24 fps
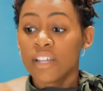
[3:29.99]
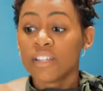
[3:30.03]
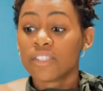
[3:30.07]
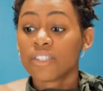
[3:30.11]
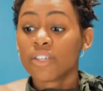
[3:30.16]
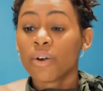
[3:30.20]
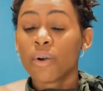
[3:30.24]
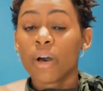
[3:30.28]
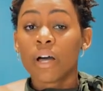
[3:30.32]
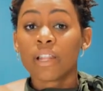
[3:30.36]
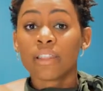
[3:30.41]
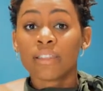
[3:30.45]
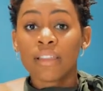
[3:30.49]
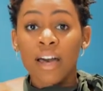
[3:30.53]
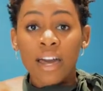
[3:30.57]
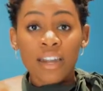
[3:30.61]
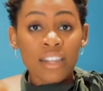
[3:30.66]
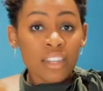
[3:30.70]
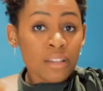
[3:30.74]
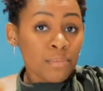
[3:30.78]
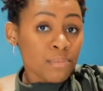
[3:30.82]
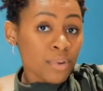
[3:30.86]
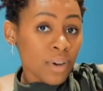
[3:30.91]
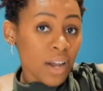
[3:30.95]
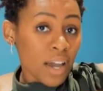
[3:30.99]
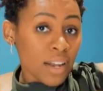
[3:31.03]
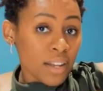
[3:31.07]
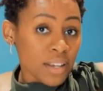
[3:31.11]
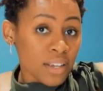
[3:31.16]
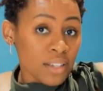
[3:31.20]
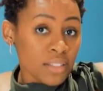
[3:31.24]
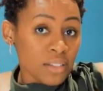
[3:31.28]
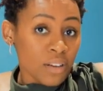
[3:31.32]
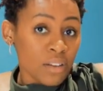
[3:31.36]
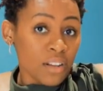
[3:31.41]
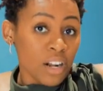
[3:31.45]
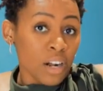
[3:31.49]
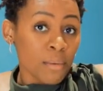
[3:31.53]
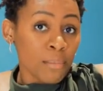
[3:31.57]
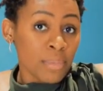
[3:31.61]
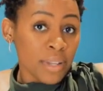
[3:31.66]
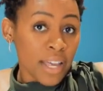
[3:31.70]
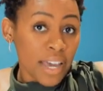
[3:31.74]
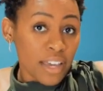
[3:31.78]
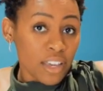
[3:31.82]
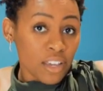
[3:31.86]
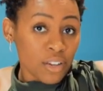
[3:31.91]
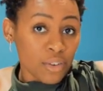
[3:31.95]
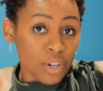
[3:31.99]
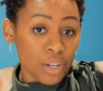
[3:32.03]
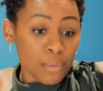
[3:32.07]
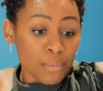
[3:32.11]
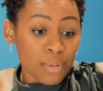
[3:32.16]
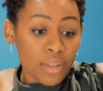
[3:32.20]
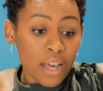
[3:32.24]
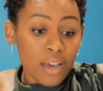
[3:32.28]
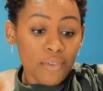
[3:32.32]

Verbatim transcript: And so a lot of the products on our black and green